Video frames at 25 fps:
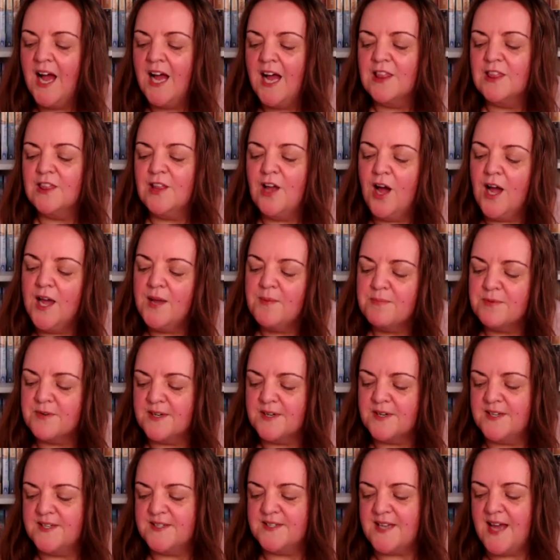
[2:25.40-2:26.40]

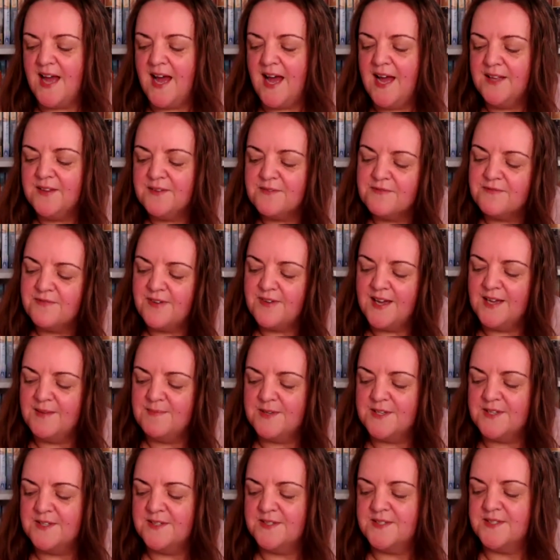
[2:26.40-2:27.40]
libraries aren't
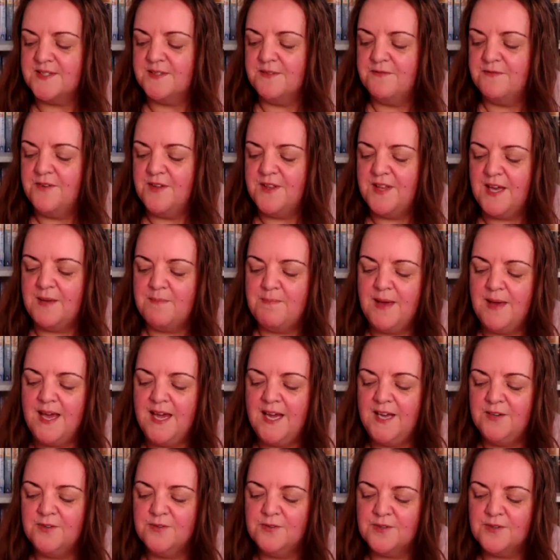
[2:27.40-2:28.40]
famous for their
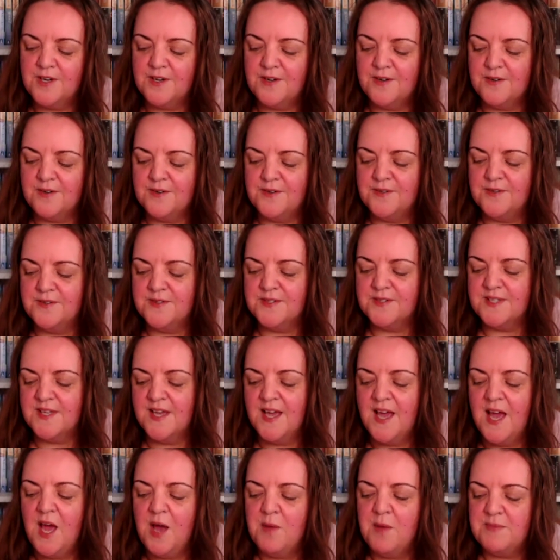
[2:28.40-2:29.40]
penal codes,
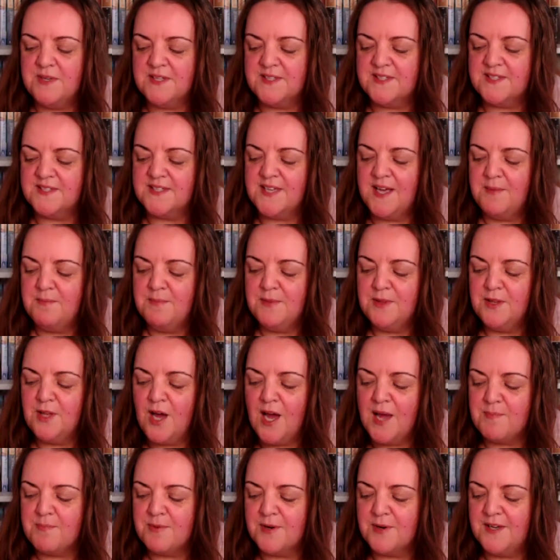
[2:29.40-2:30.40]
but some
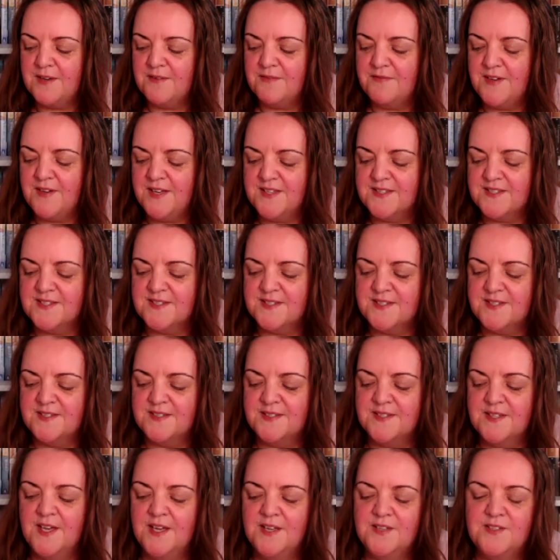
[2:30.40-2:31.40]
library
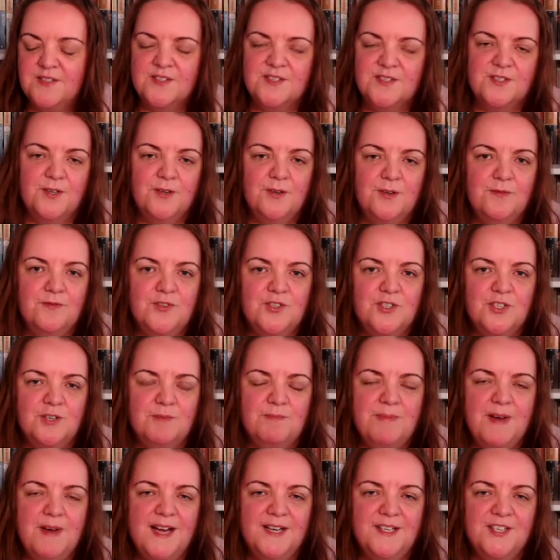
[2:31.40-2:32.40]
offences deserve due
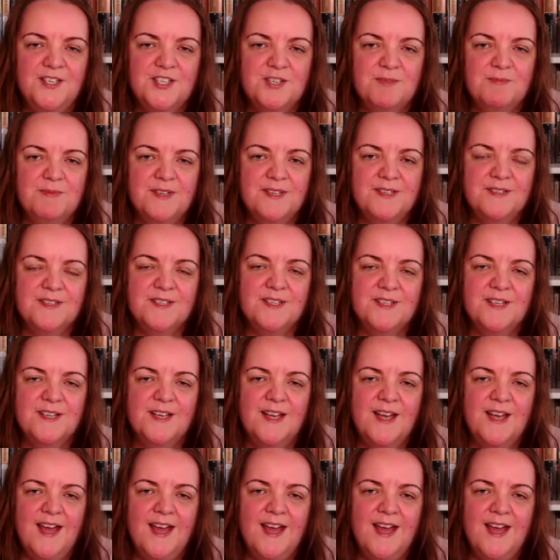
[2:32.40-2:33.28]
punishment.